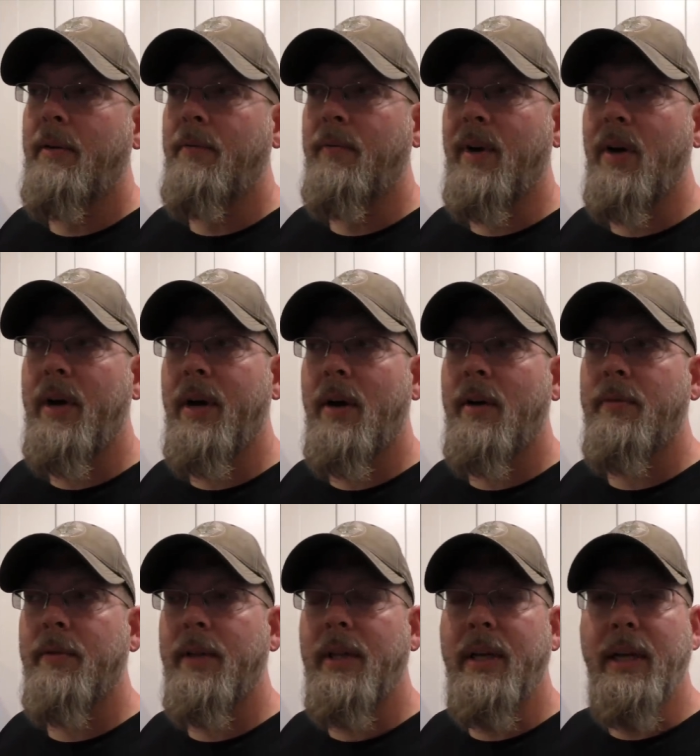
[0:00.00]
very
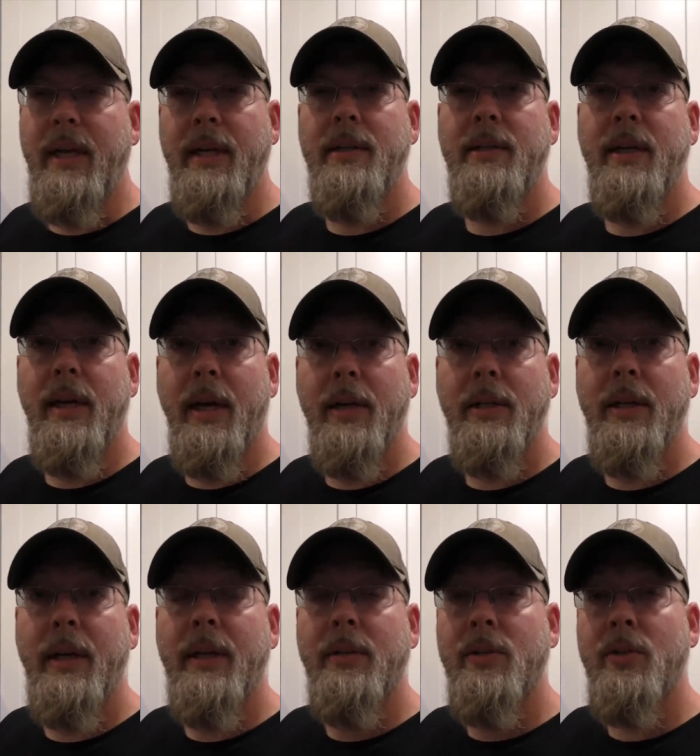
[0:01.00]
often the yeast can
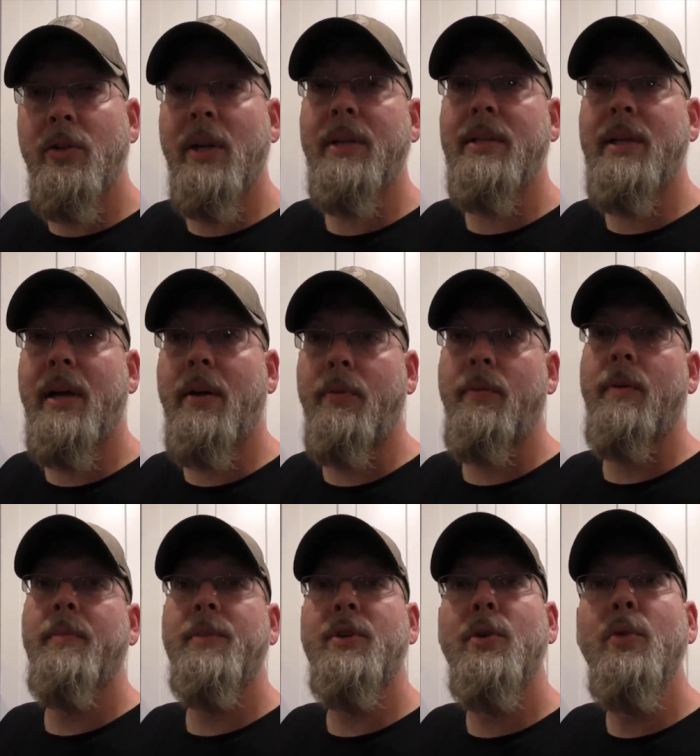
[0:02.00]
actually get stressed out
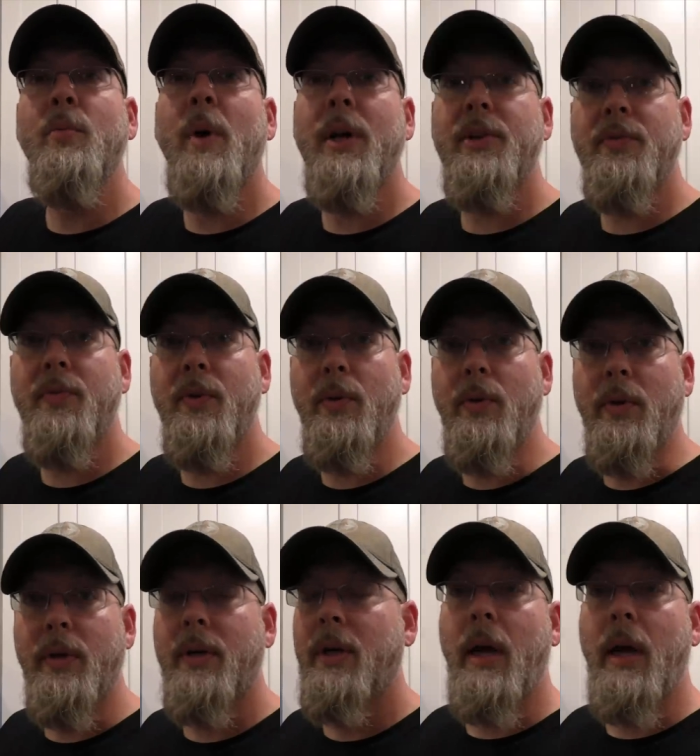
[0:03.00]
from too much food.